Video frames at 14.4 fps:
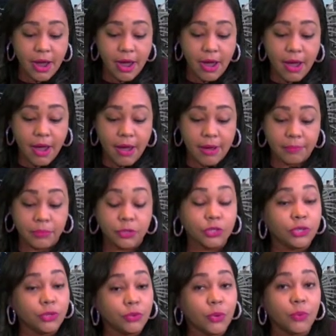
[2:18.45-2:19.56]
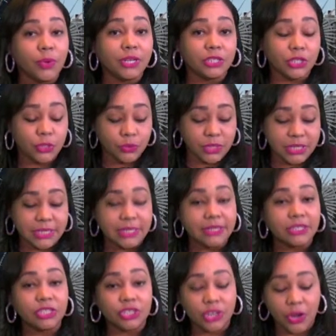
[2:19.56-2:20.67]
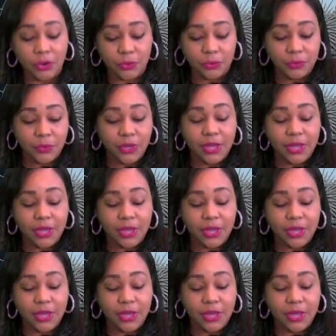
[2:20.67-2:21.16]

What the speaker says: you will want to tune into this show.